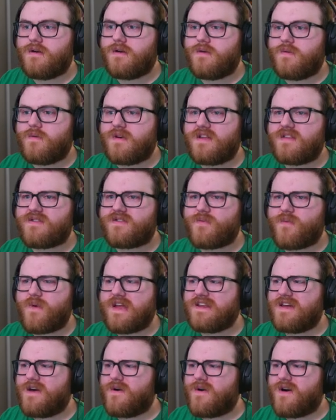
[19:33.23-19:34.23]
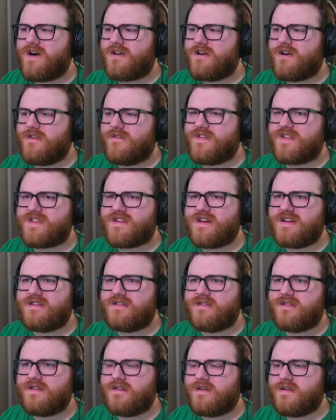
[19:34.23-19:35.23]
Wait, is the radio on all of a
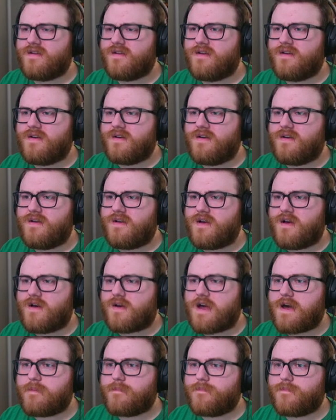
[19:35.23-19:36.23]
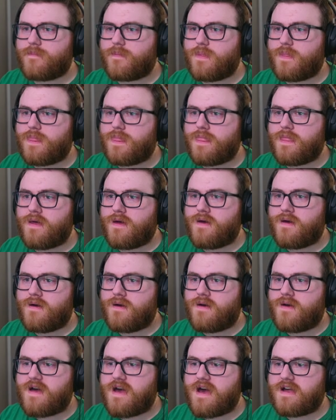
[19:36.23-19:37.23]
sudden? Okay.
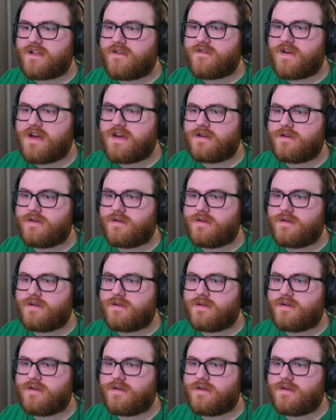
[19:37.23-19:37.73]
Activate.